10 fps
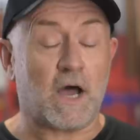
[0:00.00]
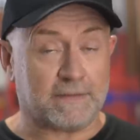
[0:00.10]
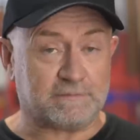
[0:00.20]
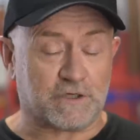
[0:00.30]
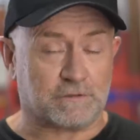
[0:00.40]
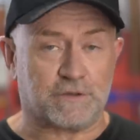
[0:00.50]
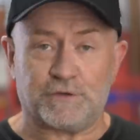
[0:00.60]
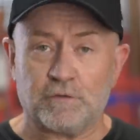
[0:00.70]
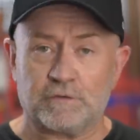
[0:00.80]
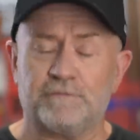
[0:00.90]
I'm John
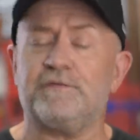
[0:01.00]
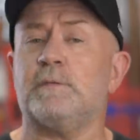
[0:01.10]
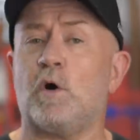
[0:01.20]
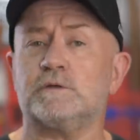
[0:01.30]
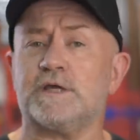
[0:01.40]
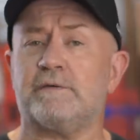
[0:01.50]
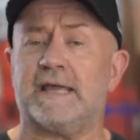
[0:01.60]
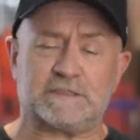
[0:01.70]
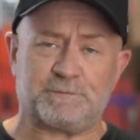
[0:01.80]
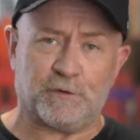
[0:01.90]
Cadogan from
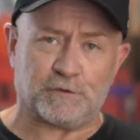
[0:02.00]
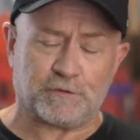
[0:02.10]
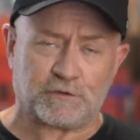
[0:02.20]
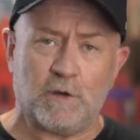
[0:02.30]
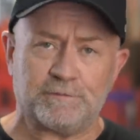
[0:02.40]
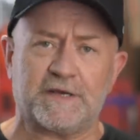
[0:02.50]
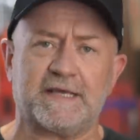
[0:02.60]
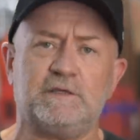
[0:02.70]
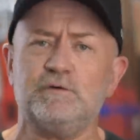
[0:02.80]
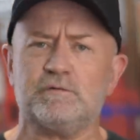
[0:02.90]

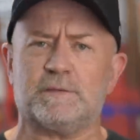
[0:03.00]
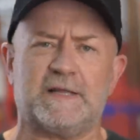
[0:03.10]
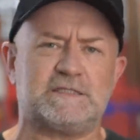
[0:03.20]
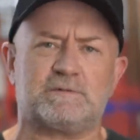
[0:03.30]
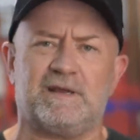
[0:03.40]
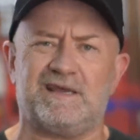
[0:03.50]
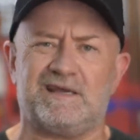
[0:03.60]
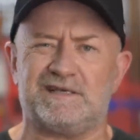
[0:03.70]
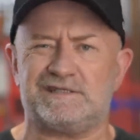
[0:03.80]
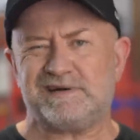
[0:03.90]
autoexpert.com.au, the place
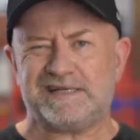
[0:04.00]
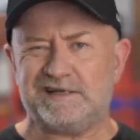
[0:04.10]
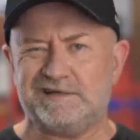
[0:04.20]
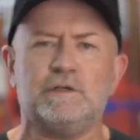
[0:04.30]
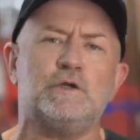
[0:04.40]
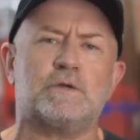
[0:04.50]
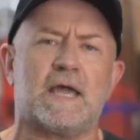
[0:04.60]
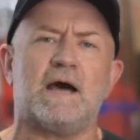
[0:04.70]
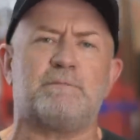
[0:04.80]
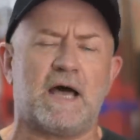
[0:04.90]
where Australian new
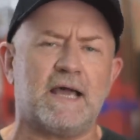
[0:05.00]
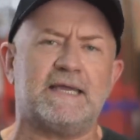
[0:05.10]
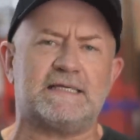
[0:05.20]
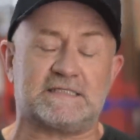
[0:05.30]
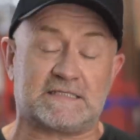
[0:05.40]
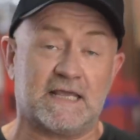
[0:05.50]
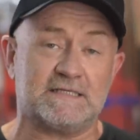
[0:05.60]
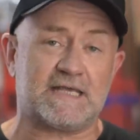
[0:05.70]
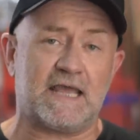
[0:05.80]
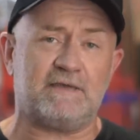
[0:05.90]
car buyers
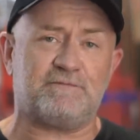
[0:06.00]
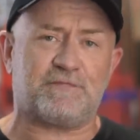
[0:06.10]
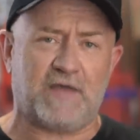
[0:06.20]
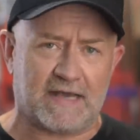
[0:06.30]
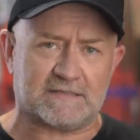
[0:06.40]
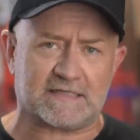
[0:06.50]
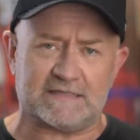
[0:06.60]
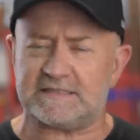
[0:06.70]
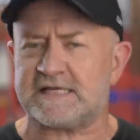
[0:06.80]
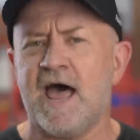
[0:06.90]
save
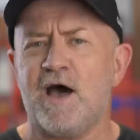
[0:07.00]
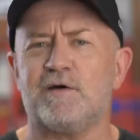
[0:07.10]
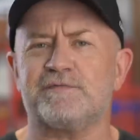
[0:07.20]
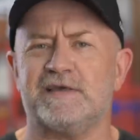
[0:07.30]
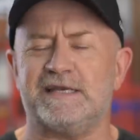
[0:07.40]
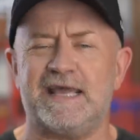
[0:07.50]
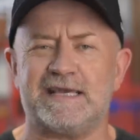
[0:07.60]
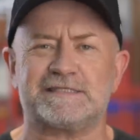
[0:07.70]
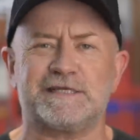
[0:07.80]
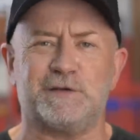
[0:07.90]
thousands off their
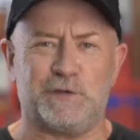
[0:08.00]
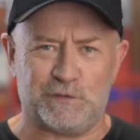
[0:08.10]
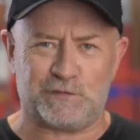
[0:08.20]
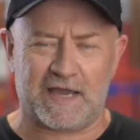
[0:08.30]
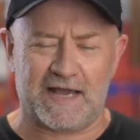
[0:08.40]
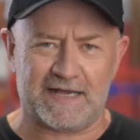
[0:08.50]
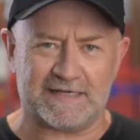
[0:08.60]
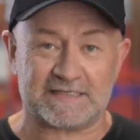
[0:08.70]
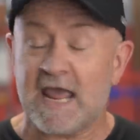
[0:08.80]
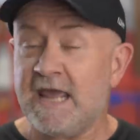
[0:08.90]
next new
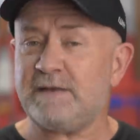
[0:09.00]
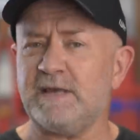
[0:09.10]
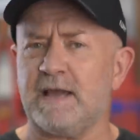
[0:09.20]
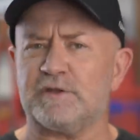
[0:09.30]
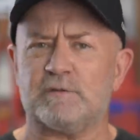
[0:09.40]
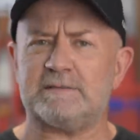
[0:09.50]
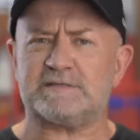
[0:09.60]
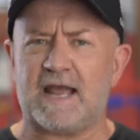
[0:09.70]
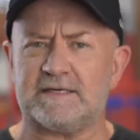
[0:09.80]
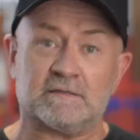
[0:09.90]
cars. Hit me up on the
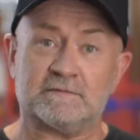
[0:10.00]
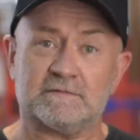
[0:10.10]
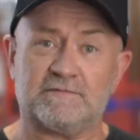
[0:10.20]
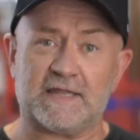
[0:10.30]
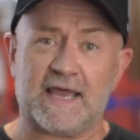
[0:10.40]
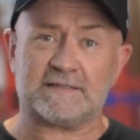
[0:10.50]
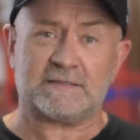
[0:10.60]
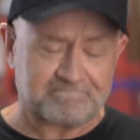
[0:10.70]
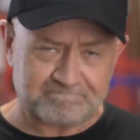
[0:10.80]
website for that.